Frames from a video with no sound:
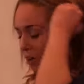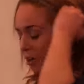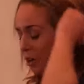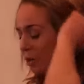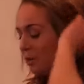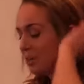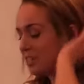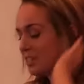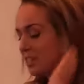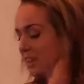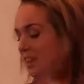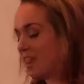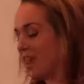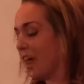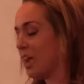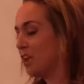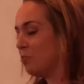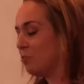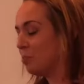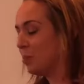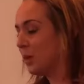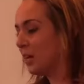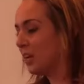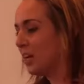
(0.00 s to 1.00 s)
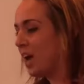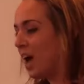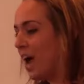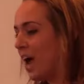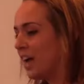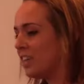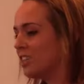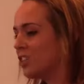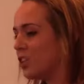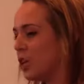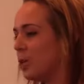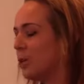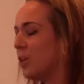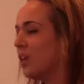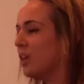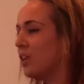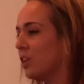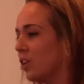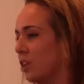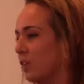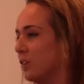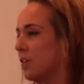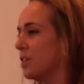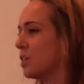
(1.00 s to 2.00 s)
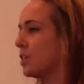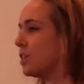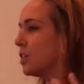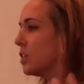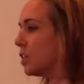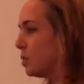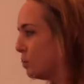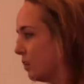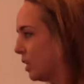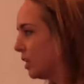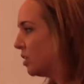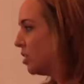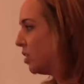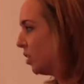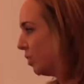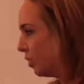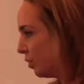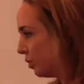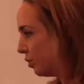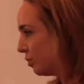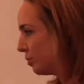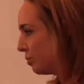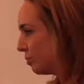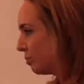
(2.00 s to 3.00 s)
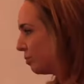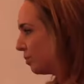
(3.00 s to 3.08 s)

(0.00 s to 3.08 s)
I'll go into that, but I don't get nervous to speak to you.